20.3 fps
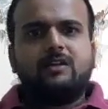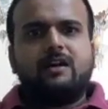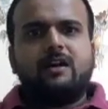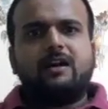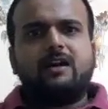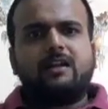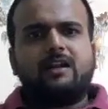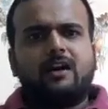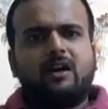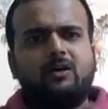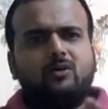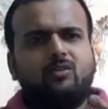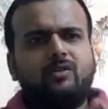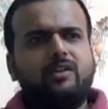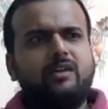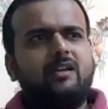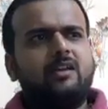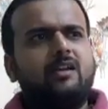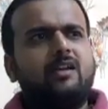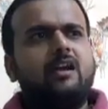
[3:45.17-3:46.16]
and how
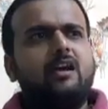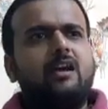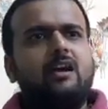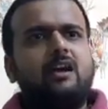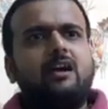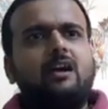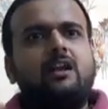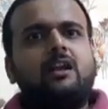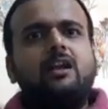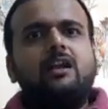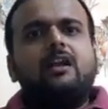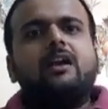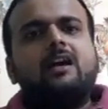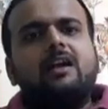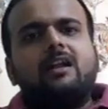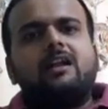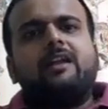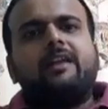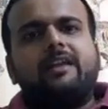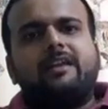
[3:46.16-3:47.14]
he
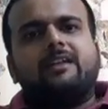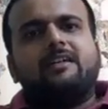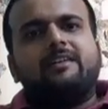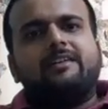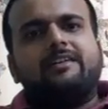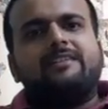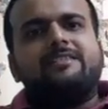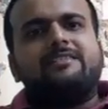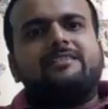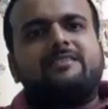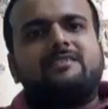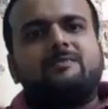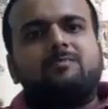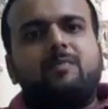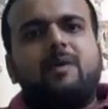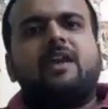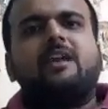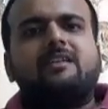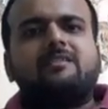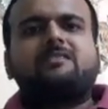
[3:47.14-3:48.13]
clearly
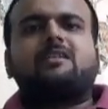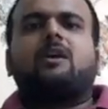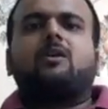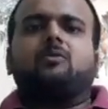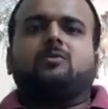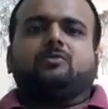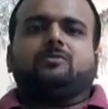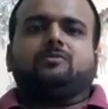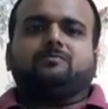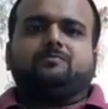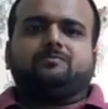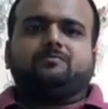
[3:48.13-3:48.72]
speaks out